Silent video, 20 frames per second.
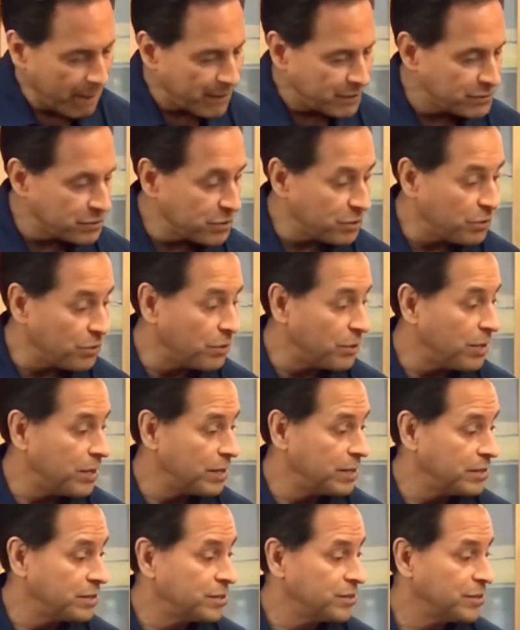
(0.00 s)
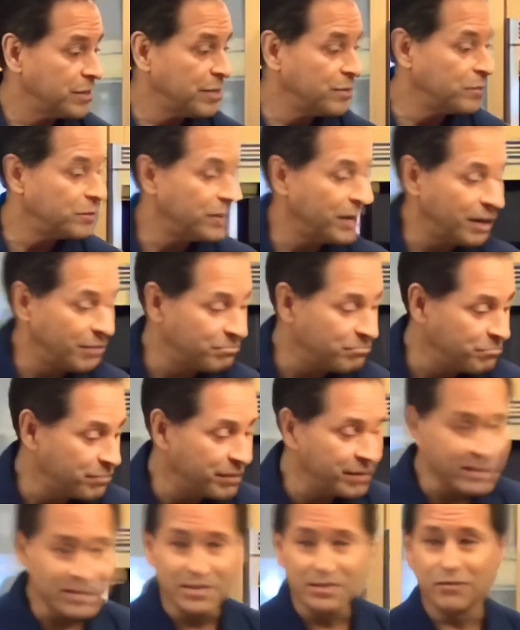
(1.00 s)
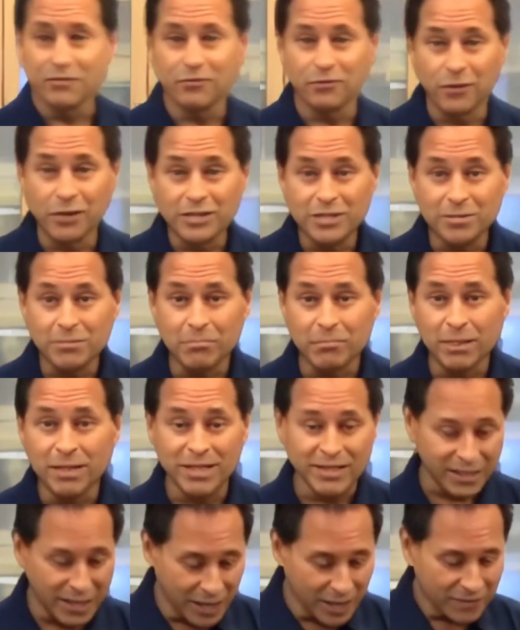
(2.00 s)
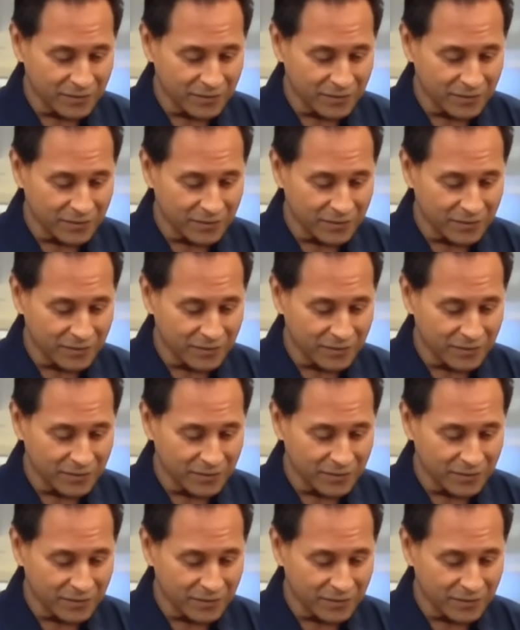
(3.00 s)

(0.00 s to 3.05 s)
So then you got mint, fresh mint,